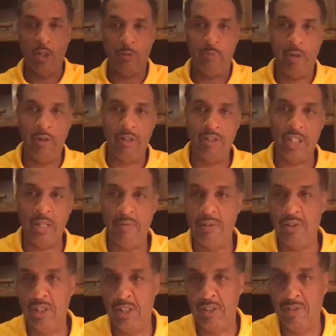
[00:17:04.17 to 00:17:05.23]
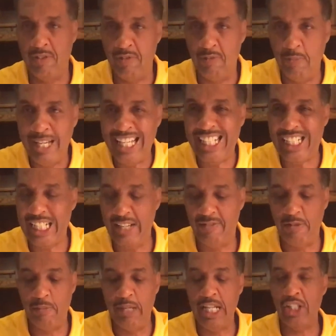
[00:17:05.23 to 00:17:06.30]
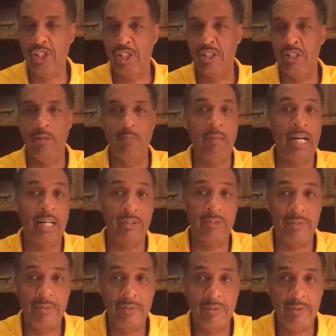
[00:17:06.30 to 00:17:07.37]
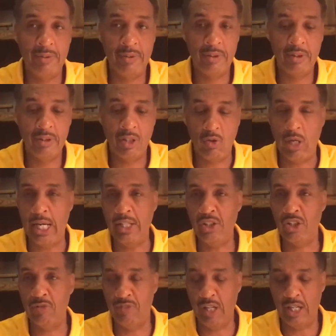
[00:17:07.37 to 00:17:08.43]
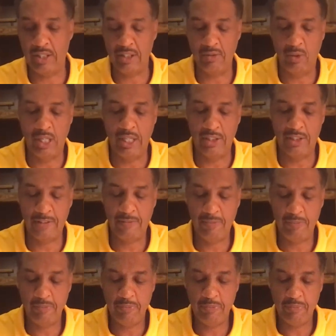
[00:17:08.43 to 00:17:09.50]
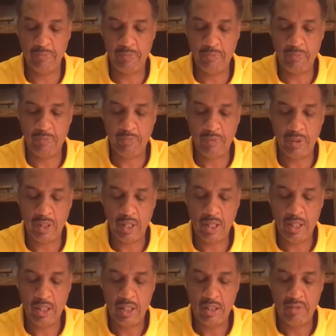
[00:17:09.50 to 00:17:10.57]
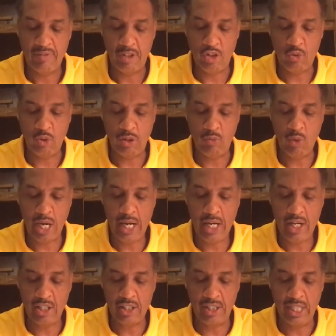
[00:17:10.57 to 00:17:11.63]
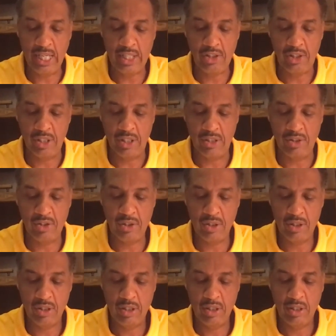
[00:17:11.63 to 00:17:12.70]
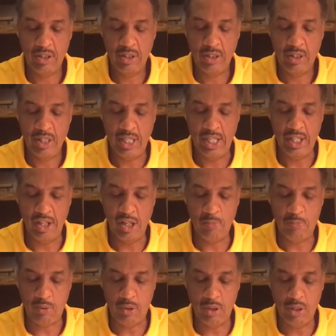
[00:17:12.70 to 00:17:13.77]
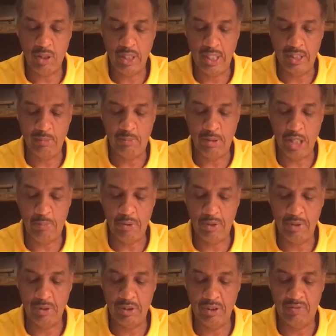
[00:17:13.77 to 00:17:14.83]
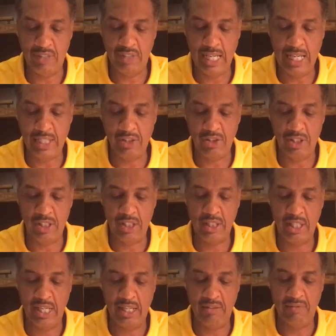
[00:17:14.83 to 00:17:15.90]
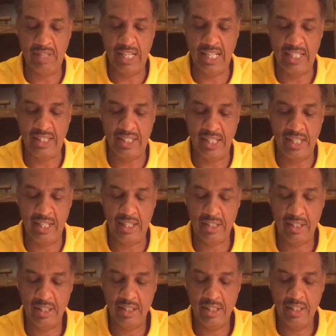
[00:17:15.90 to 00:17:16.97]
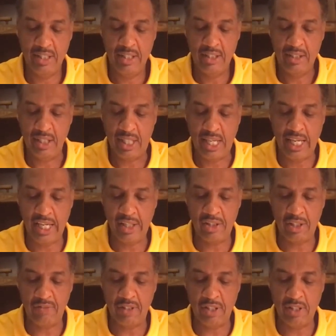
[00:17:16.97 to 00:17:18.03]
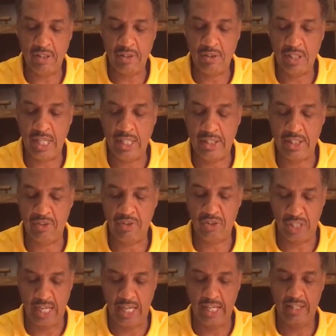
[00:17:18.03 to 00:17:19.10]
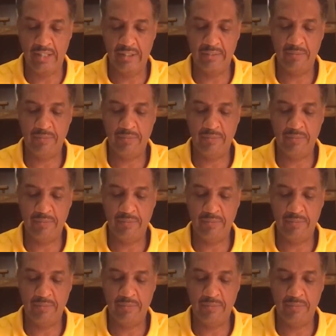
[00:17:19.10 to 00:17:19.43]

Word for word: Spirit is giving us information information about Christ the Father. Watch. Verse 1 Why are the nations in an uproar and the people devising a vain thing? The kings of the earth take their stand